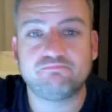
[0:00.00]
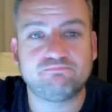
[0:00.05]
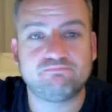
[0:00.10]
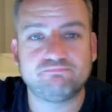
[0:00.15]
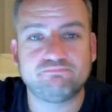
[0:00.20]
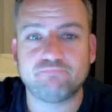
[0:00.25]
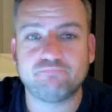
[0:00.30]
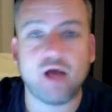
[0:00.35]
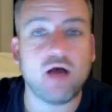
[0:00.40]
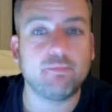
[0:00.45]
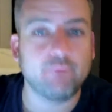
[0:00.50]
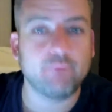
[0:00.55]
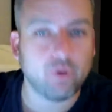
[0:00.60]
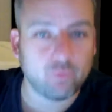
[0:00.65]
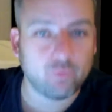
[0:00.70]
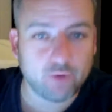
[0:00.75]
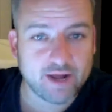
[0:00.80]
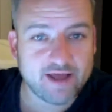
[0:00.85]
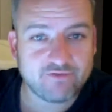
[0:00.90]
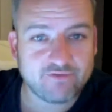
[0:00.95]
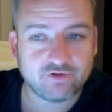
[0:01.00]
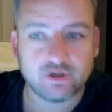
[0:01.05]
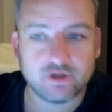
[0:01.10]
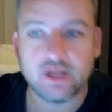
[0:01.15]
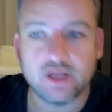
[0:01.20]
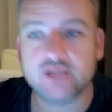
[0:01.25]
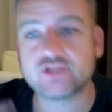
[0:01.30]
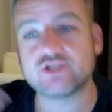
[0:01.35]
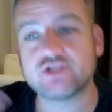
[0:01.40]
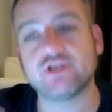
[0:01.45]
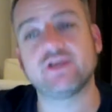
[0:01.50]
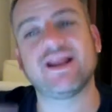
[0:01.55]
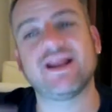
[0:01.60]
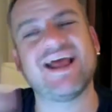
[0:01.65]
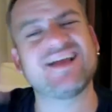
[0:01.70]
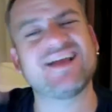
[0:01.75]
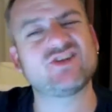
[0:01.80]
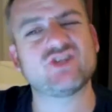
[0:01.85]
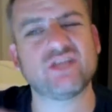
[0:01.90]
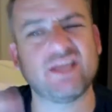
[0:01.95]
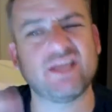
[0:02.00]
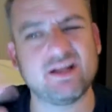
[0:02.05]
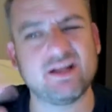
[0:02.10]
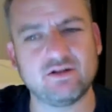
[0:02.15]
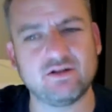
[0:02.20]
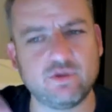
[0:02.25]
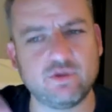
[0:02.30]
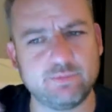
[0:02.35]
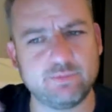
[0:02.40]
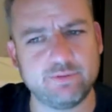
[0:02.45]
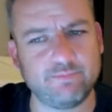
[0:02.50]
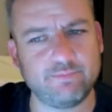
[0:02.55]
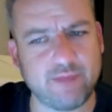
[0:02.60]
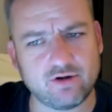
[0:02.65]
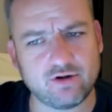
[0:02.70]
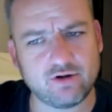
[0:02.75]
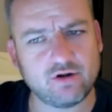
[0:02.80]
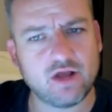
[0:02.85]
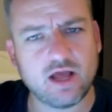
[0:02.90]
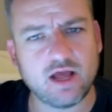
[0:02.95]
pub or whatever, so you can actually get a little bit better,